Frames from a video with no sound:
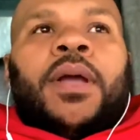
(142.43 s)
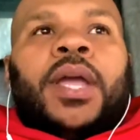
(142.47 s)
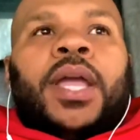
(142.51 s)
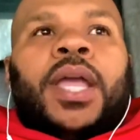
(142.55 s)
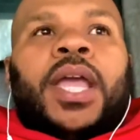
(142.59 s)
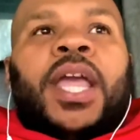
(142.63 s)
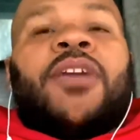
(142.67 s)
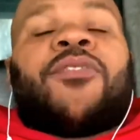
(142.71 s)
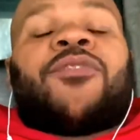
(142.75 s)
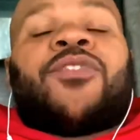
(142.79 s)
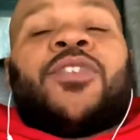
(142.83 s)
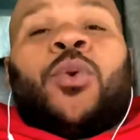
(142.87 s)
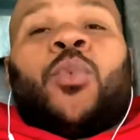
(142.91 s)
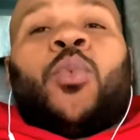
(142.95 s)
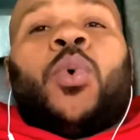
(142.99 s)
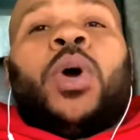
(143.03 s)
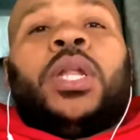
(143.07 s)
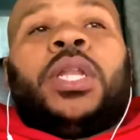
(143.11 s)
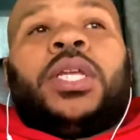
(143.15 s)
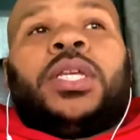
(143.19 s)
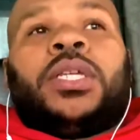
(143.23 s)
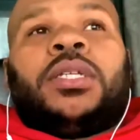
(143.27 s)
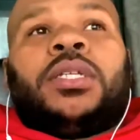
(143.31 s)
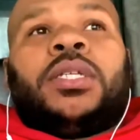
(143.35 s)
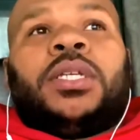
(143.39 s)
If you're
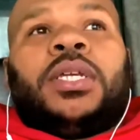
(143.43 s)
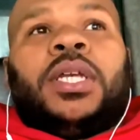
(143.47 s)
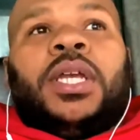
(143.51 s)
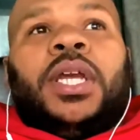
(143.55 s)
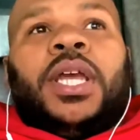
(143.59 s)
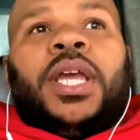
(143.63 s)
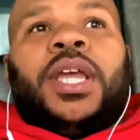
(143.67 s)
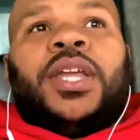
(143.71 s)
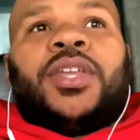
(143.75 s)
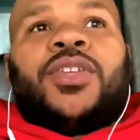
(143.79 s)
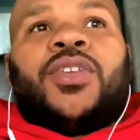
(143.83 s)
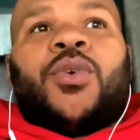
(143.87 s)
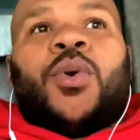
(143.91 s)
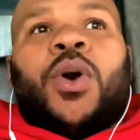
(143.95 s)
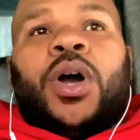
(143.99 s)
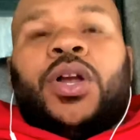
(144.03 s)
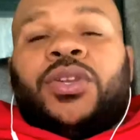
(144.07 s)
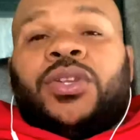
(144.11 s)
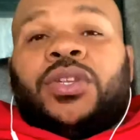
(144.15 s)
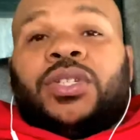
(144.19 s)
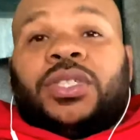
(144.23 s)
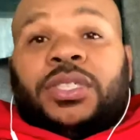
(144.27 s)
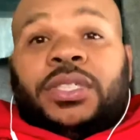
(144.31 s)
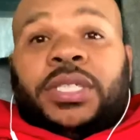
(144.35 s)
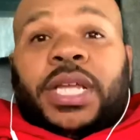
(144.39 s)
willing and you
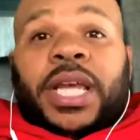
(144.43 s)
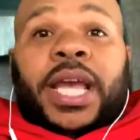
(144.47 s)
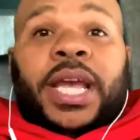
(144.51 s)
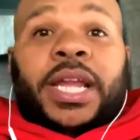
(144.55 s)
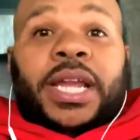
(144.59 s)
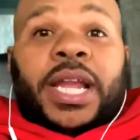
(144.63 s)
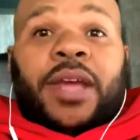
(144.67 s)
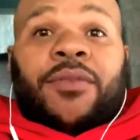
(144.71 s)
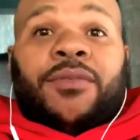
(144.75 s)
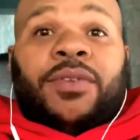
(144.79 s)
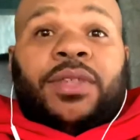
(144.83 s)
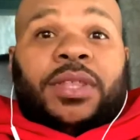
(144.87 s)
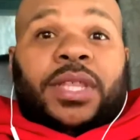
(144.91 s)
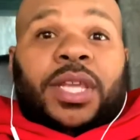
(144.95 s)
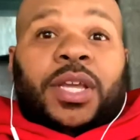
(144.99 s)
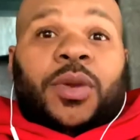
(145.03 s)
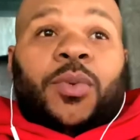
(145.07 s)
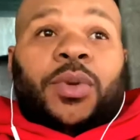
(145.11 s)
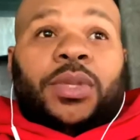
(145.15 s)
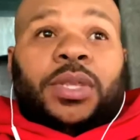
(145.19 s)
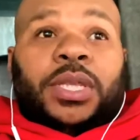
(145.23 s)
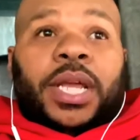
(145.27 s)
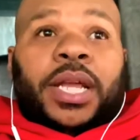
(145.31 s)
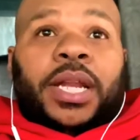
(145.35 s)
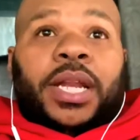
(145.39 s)
understand everything
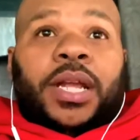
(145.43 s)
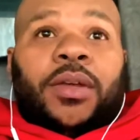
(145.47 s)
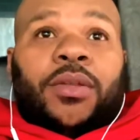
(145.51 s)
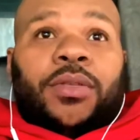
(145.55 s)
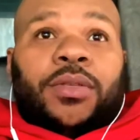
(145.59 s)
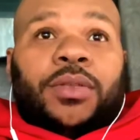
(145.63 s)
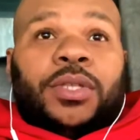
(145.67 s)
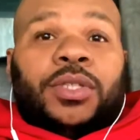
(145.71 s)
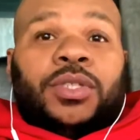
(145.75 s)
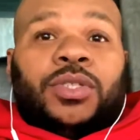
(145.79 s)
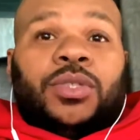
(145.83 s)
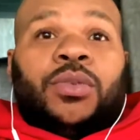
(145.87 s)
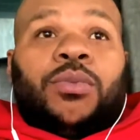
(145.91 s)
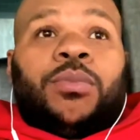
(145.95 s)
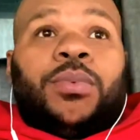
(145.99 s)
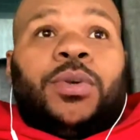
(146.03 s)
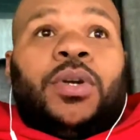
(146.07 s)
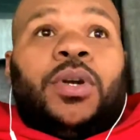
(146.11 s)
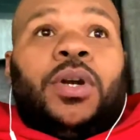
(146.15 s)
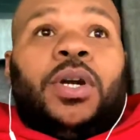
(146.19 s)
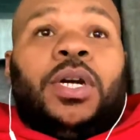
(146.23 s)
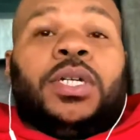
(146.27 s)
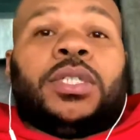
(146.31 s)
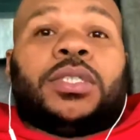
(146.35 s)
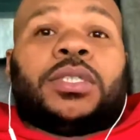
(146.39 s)
with that health issue,
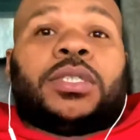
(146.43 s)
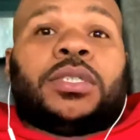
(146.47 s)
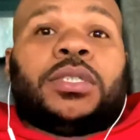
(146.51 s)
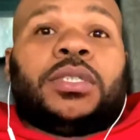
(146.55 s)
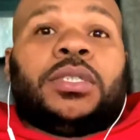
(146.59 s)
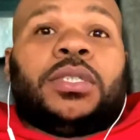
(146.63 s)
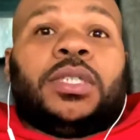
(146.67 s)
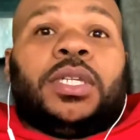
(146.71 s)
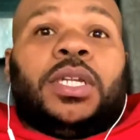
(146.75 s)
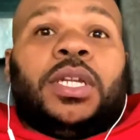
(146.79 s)
because